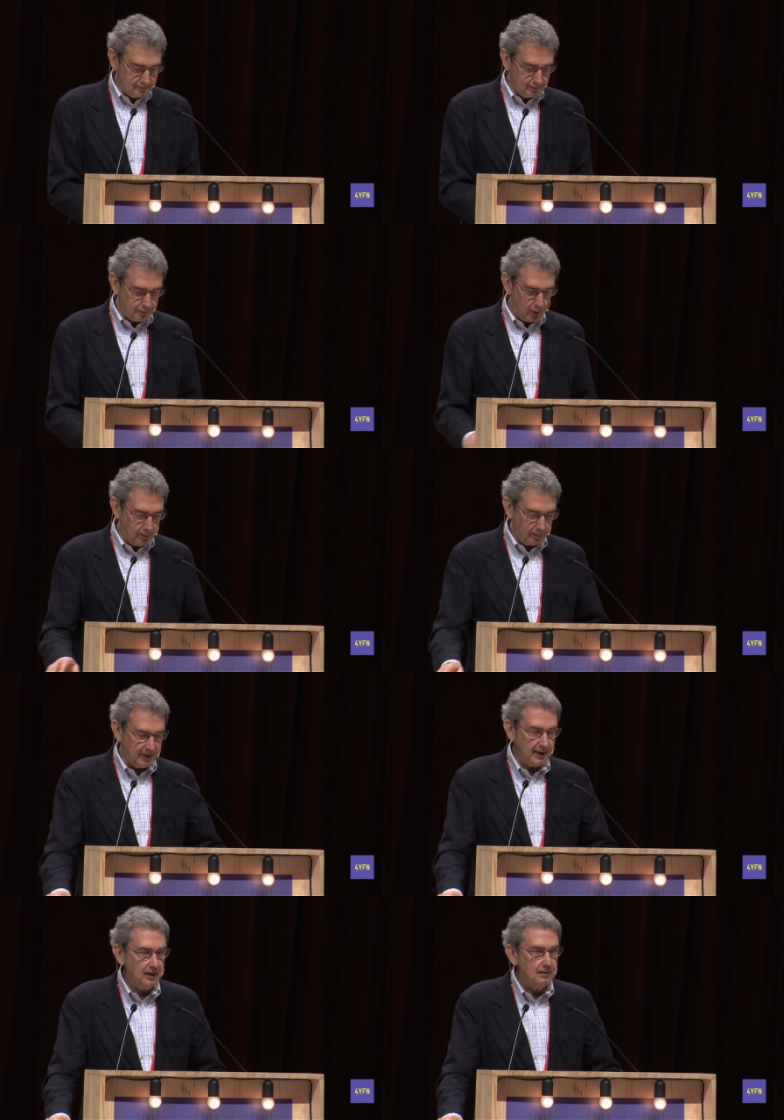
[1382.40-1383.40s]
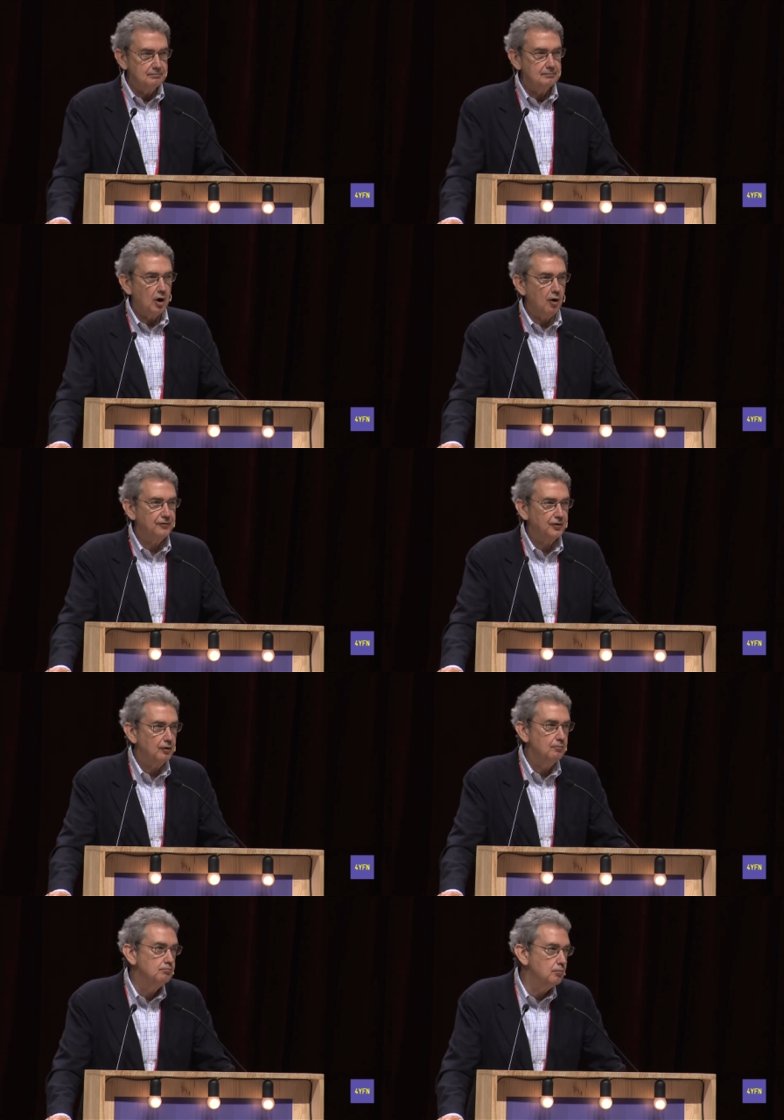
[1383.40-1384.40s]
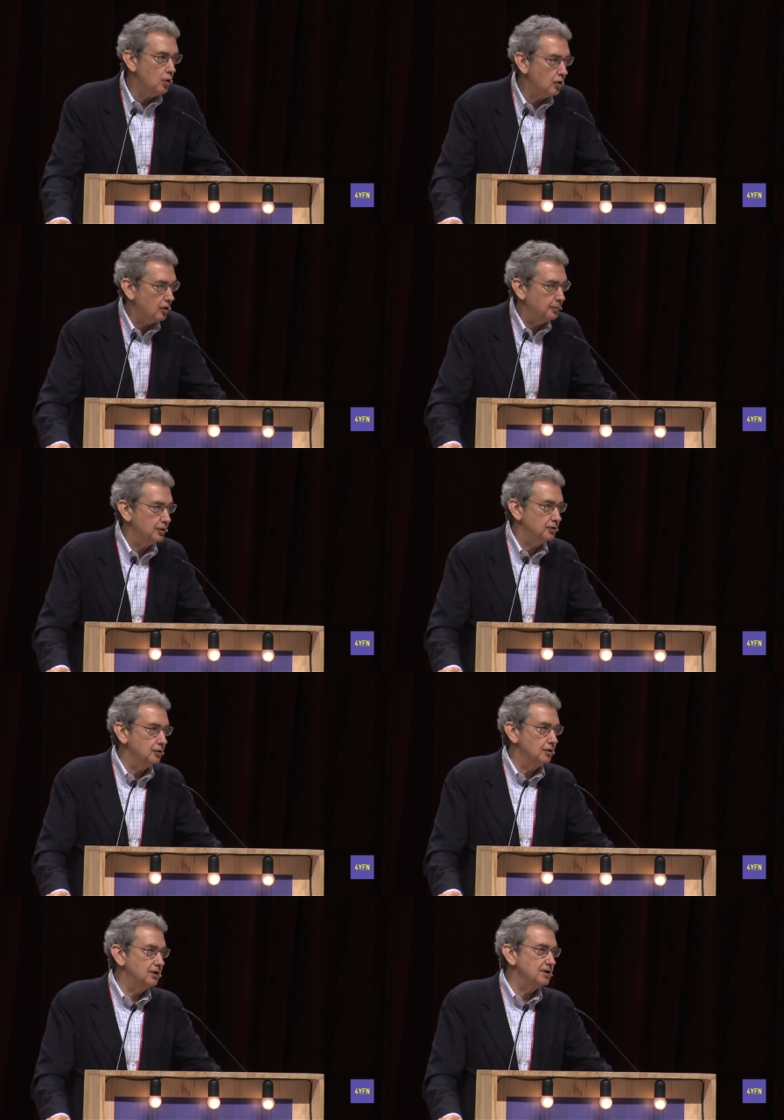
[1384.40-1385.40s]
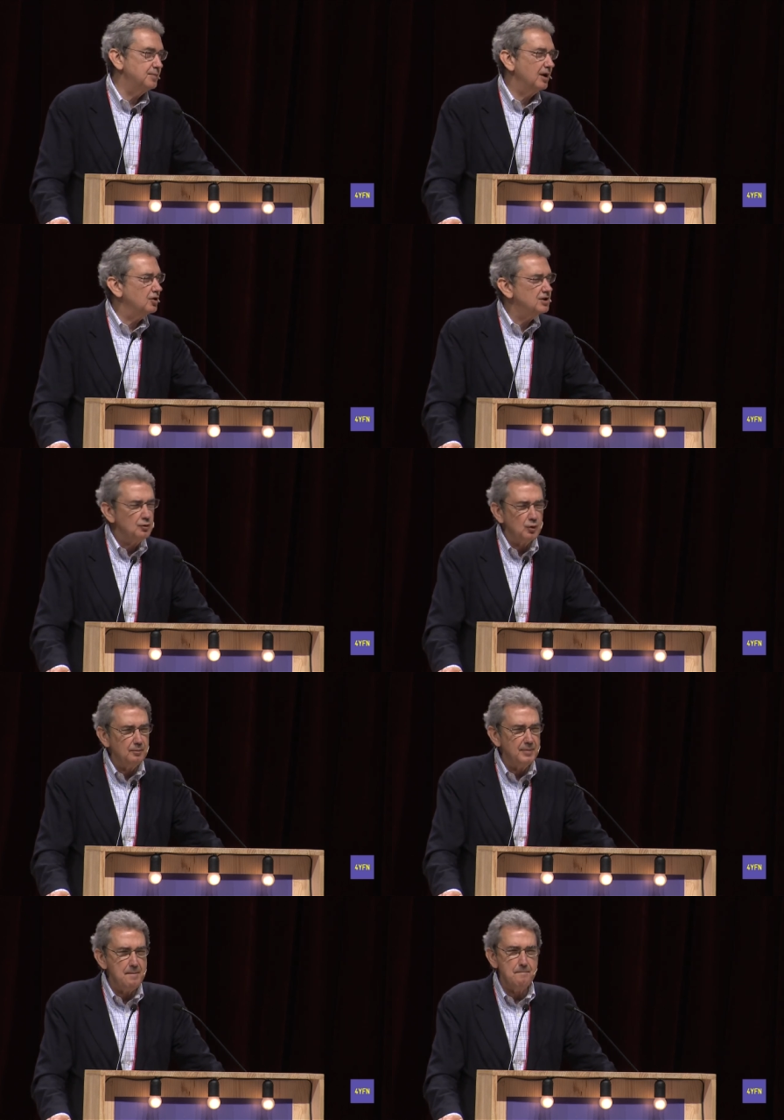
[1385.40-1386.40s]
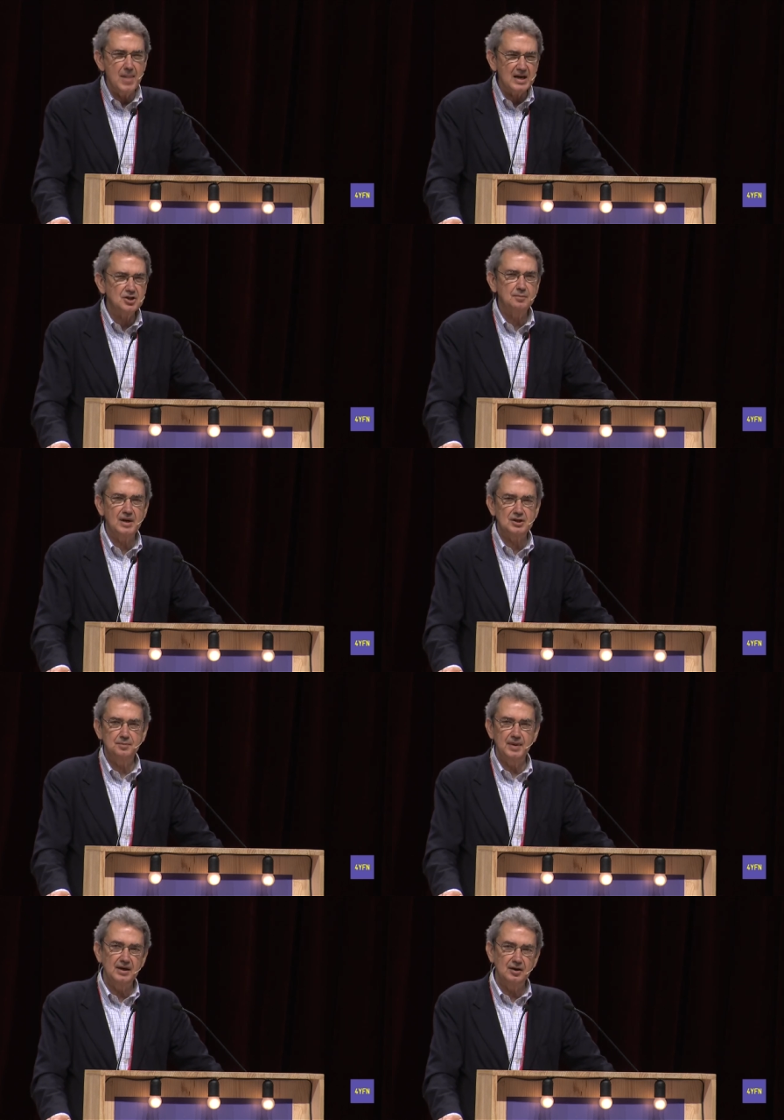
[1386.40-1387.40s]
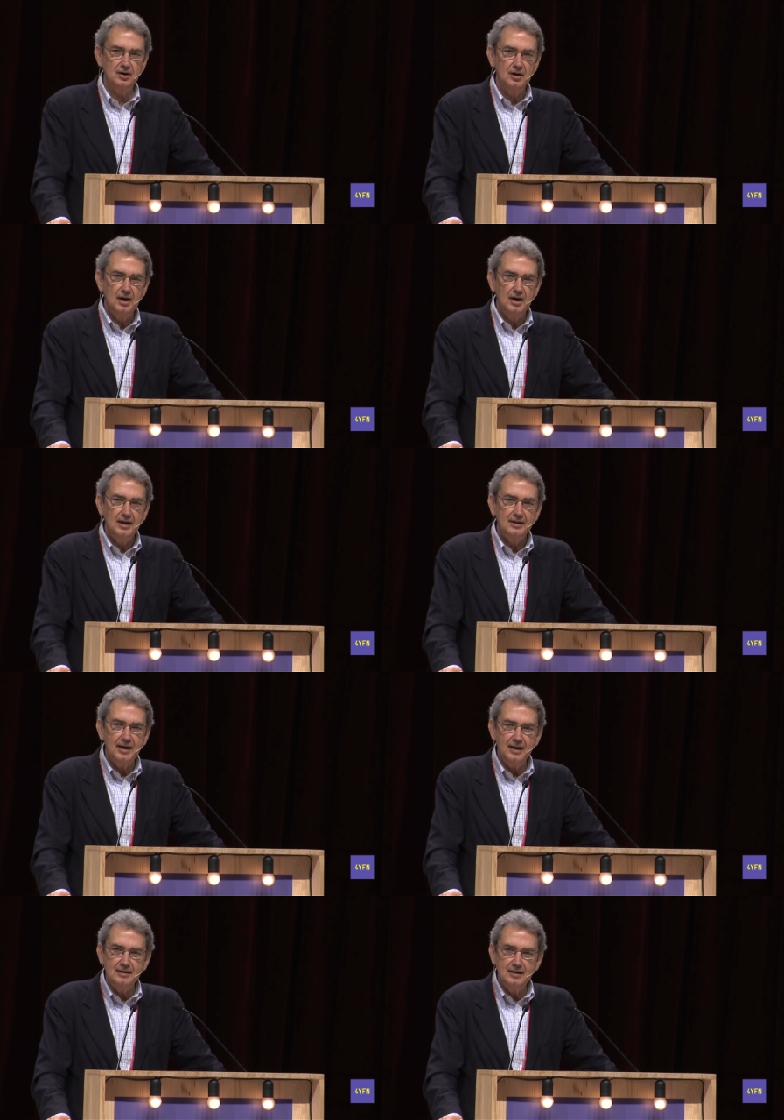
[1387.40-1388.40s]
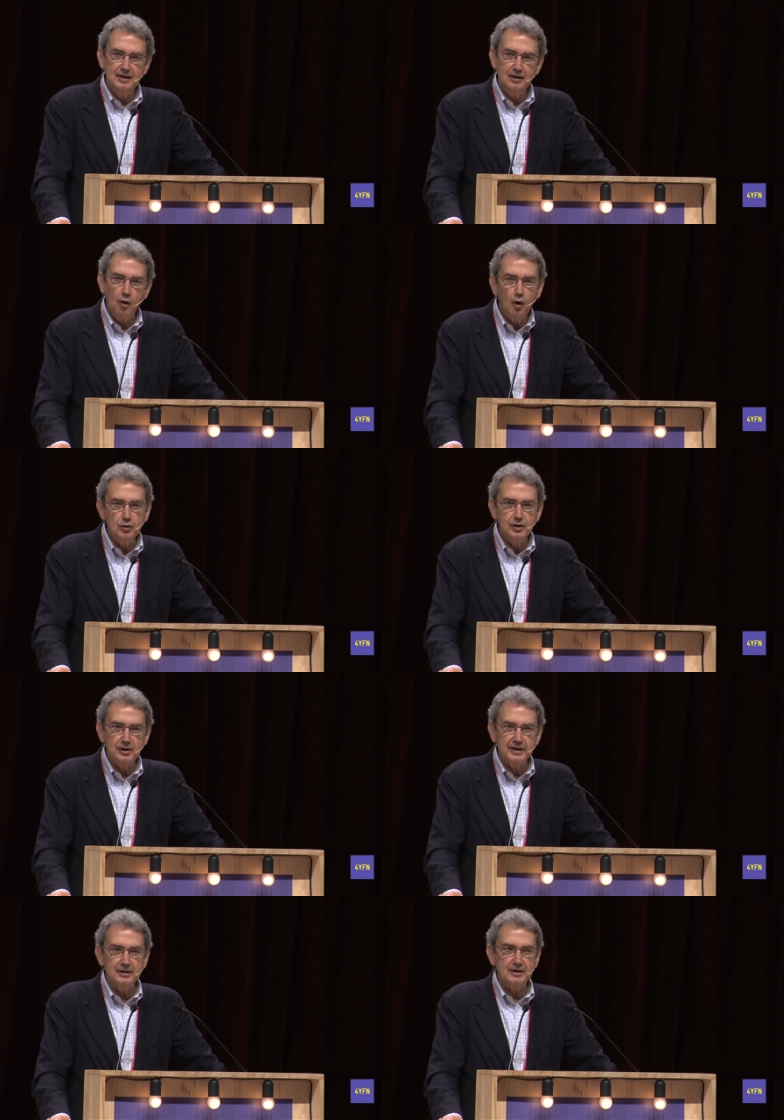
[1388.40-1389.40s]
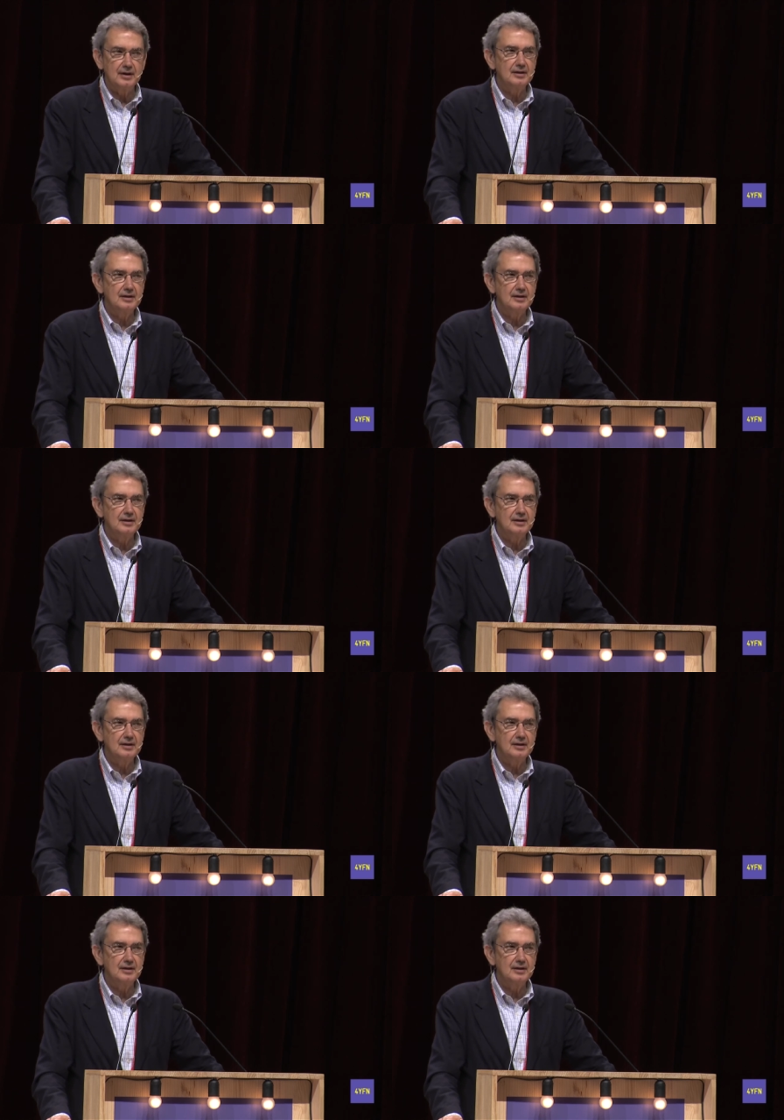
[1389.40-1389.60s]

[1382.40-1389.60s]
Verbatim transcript: will probably offer more opportunities because it will be much, much bigger than the older internet.